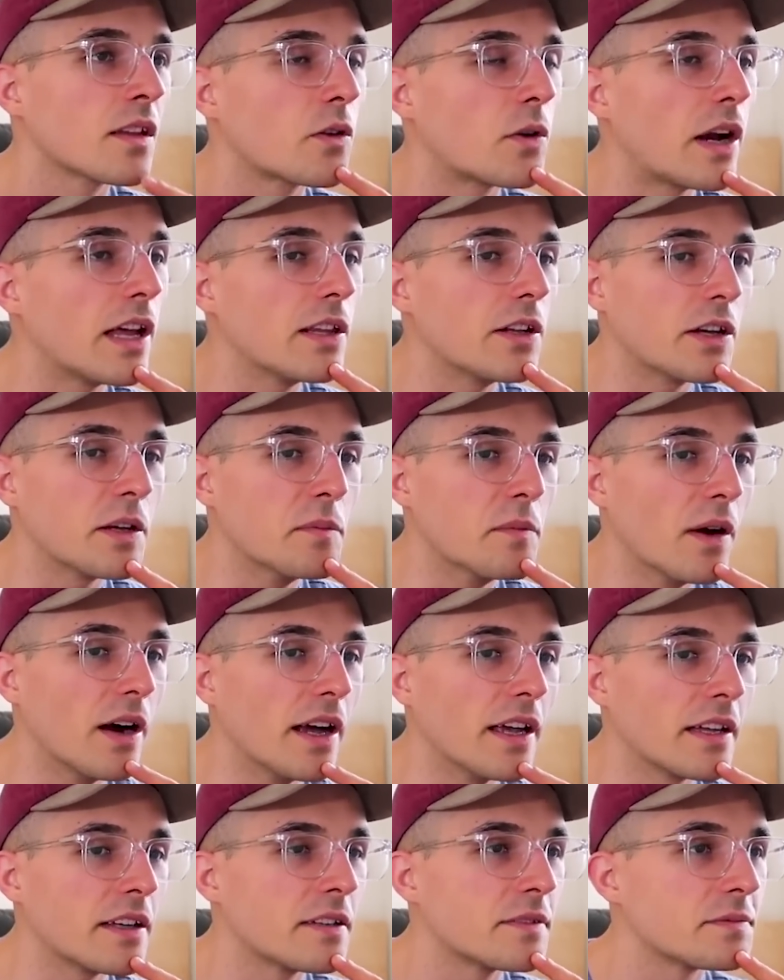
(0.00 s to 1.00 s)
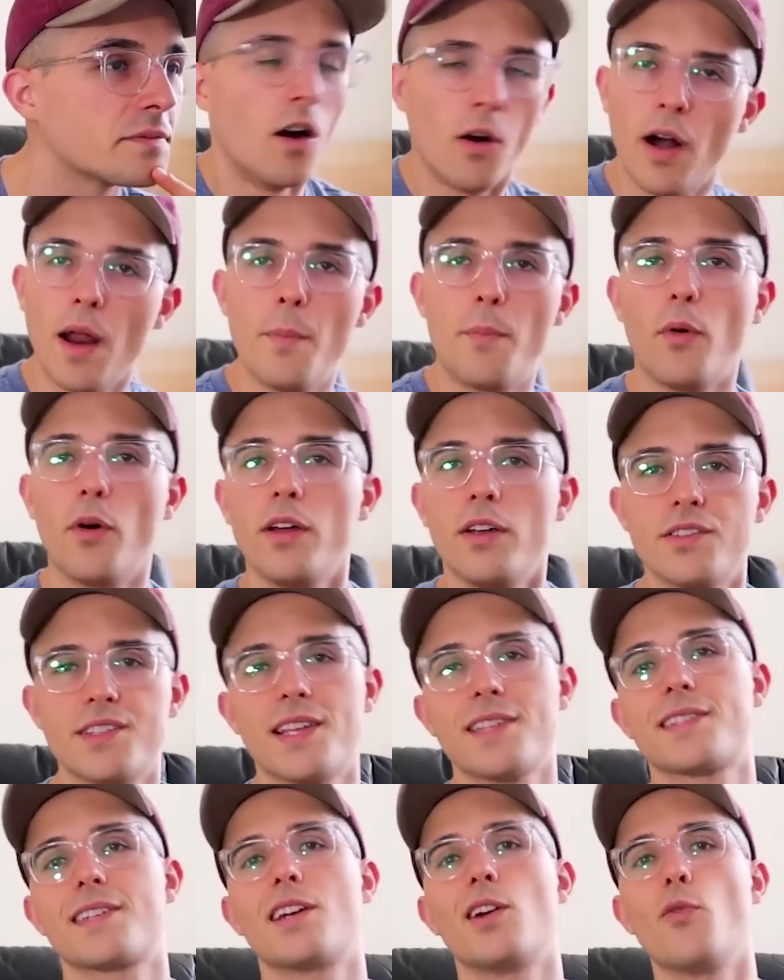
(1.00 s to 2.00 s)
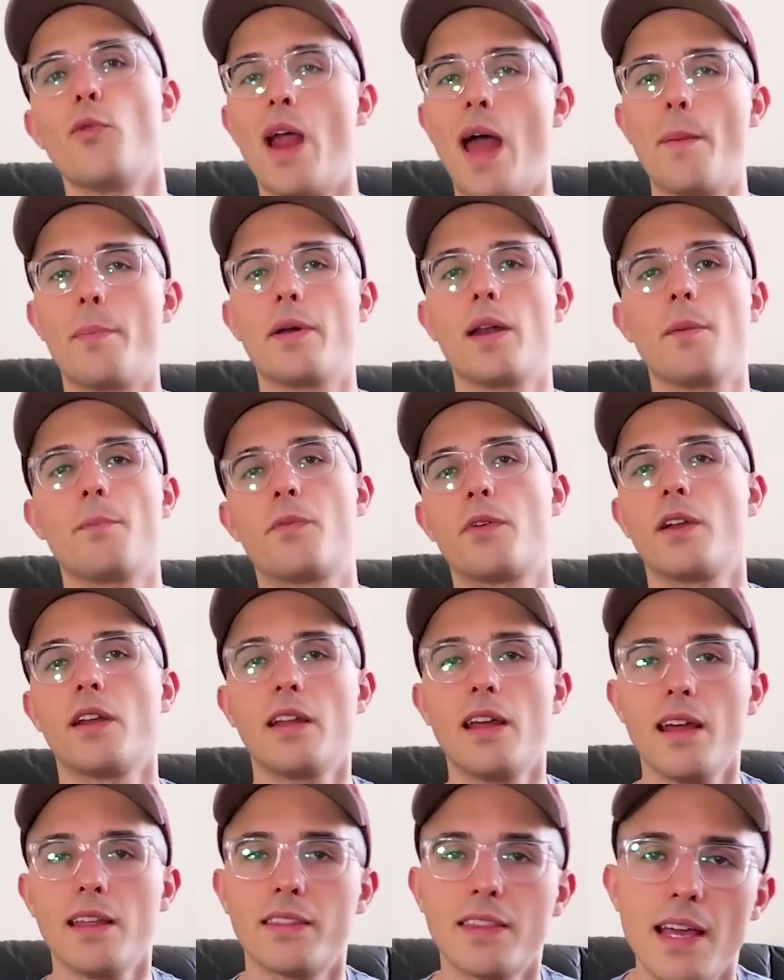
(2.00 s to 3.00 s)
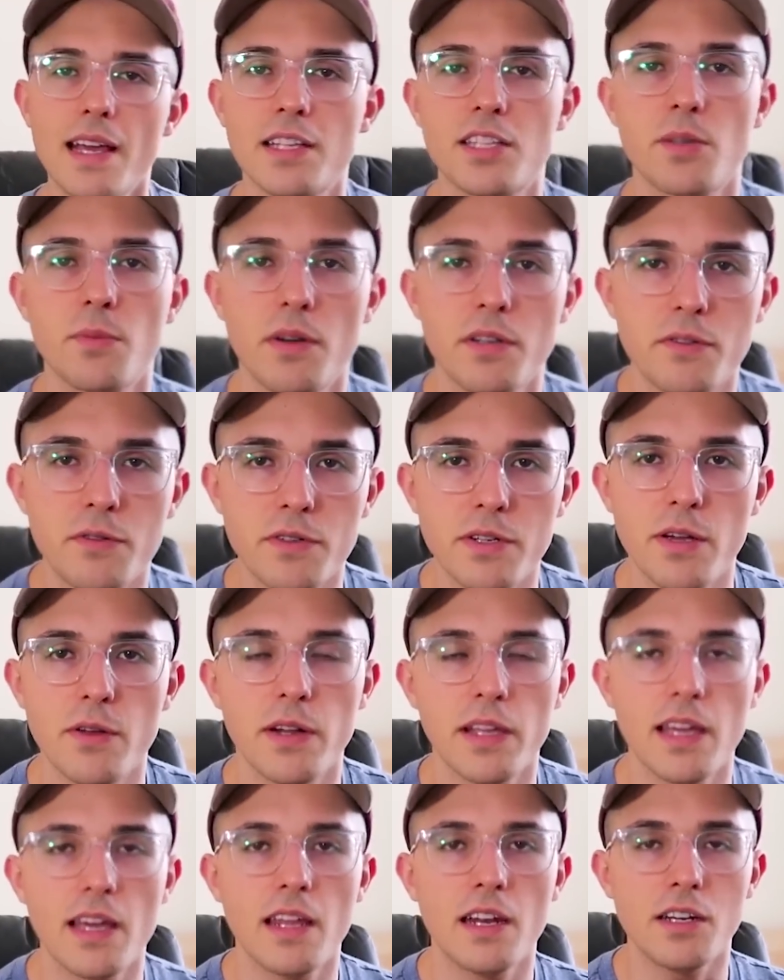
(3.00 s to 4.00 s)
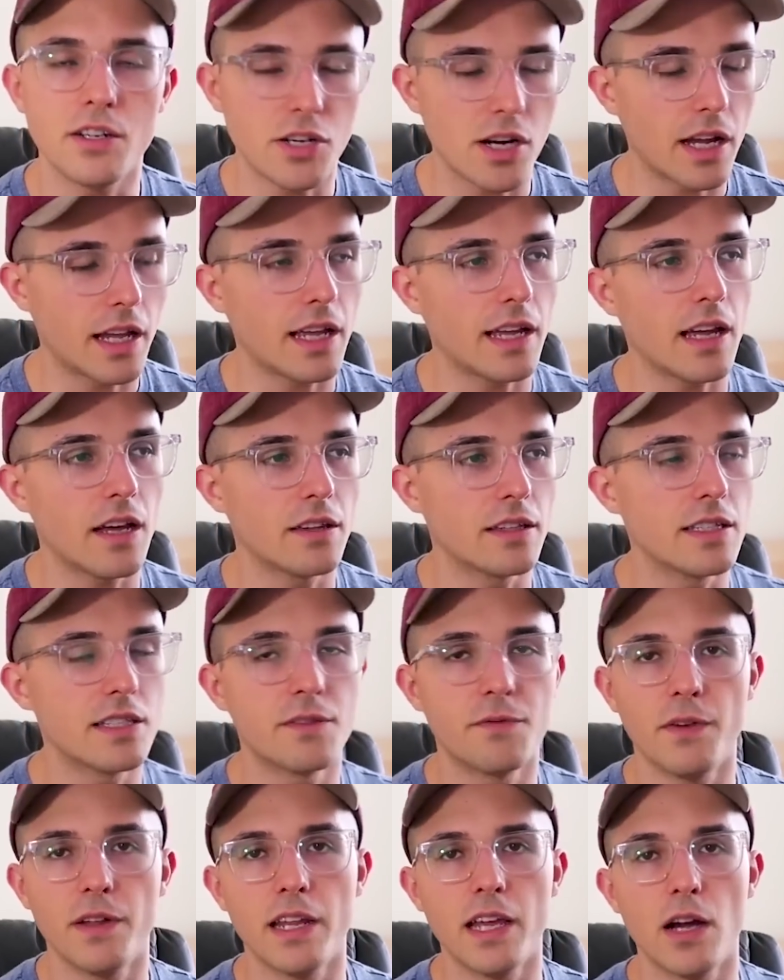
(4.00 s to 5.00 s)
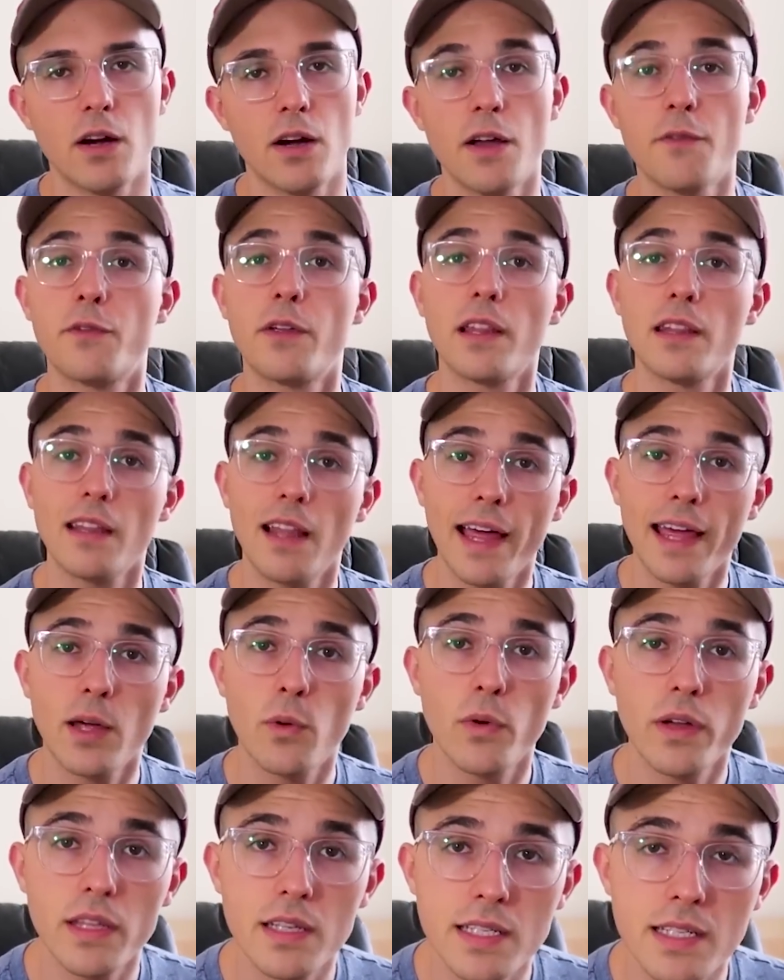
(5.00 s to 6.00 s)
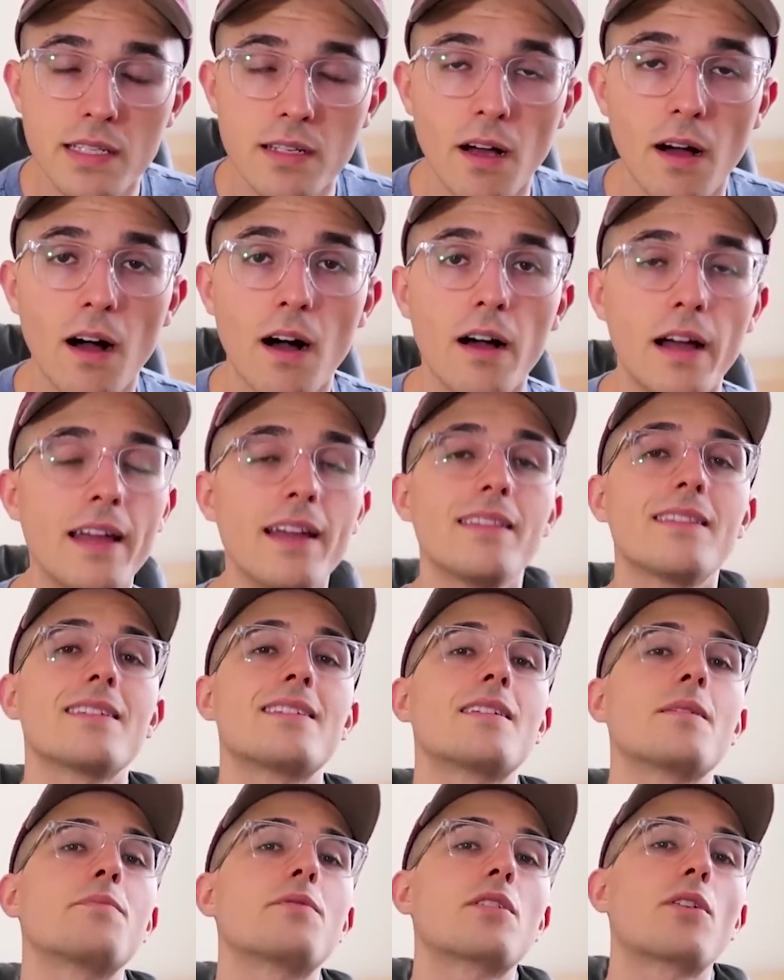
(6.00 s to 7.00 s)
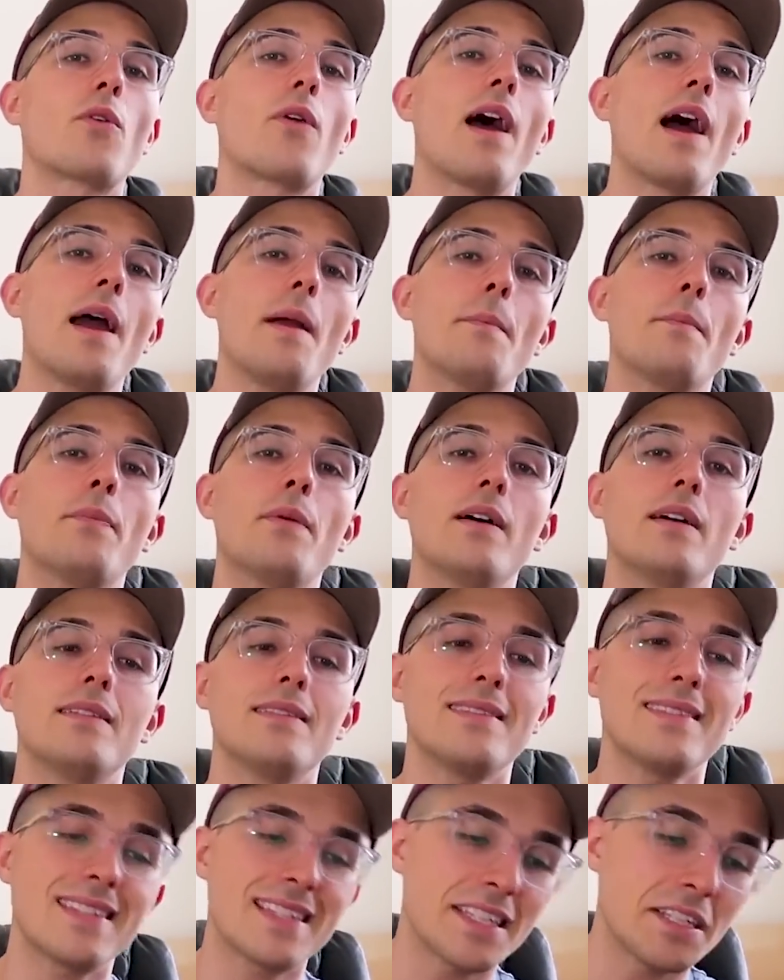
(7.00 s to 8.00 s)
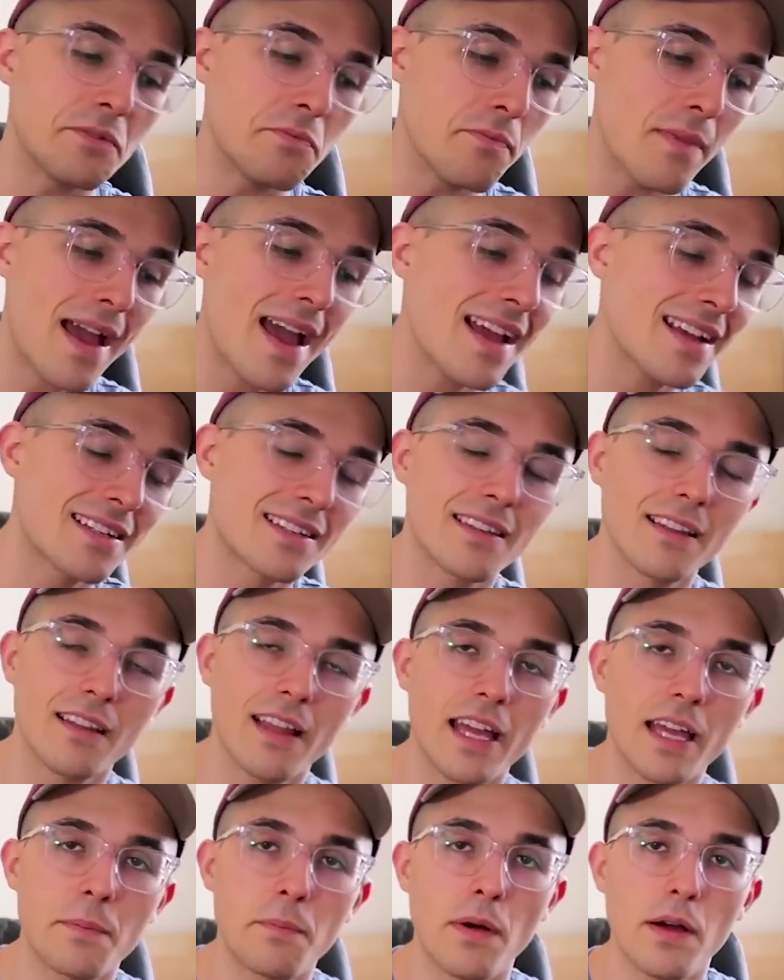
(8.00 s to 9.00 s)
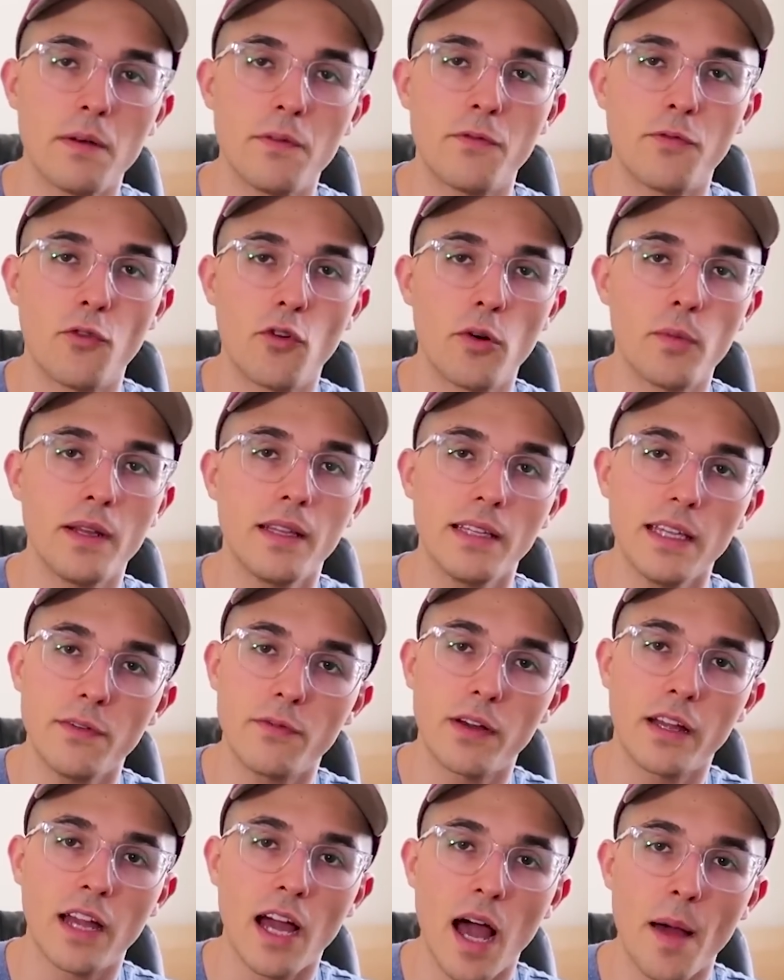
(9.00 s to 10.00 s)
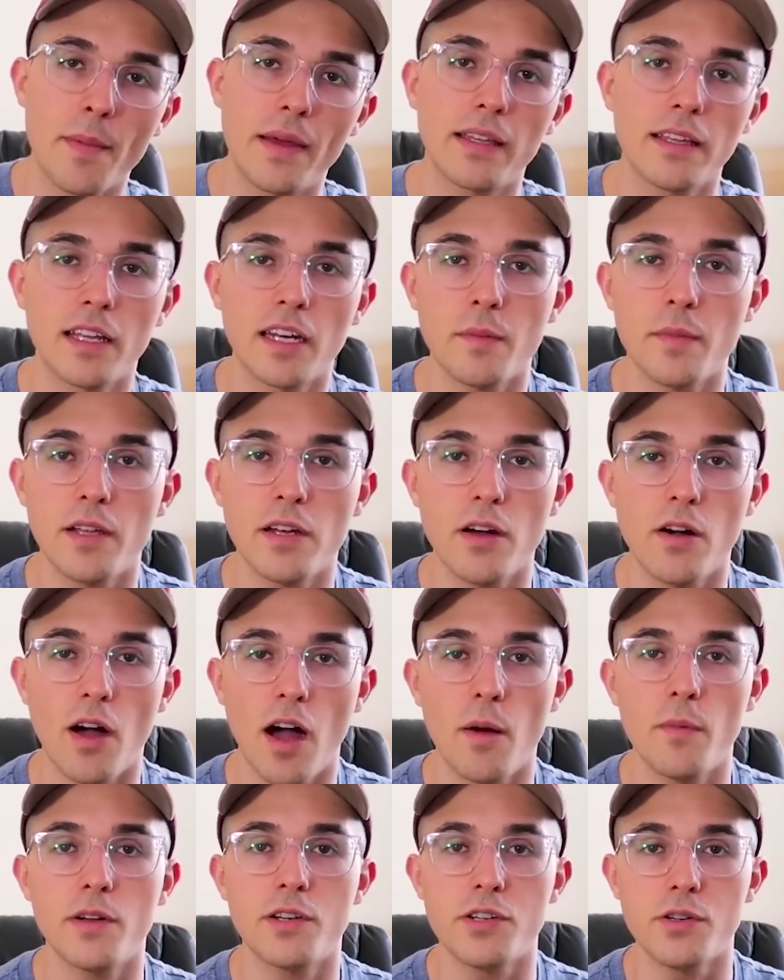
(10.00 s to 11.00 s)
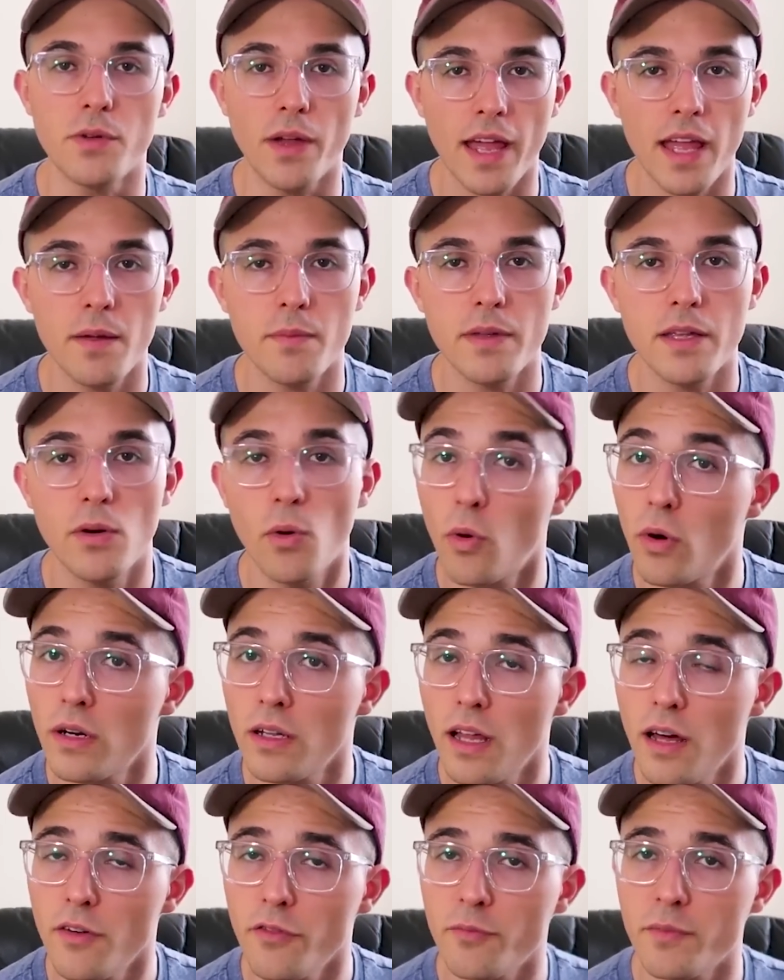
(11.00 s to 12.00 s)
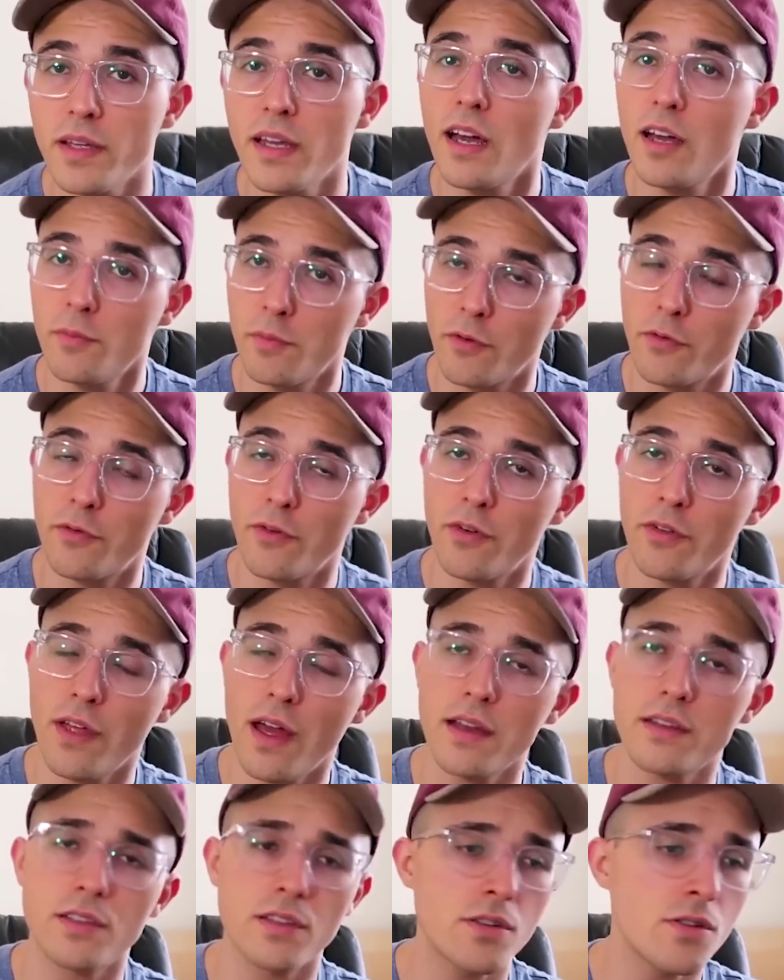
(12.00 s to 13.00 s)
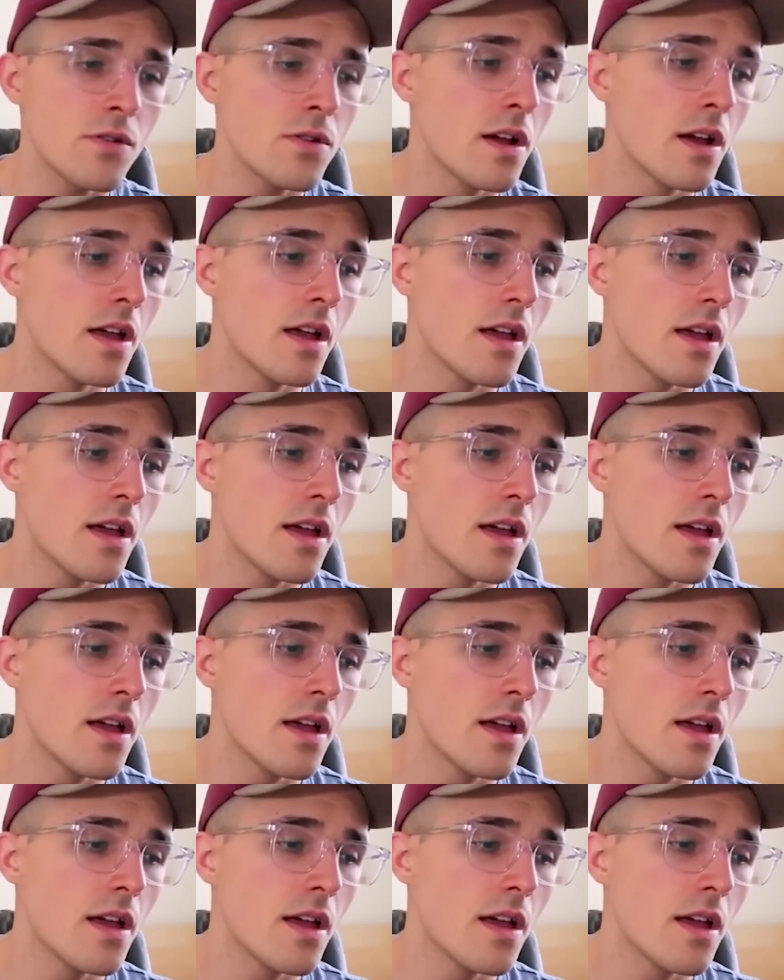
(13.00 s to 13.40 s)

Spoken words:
Great looking bike. All right, boyos, that's gonna wrap it up for today. Thanks so much for tuning in and checking out this video. If you like what you saw, hit the subscribe button, smash the like button for me, leave a comment letting me know how much you hate me or love me. I'd prefer that too.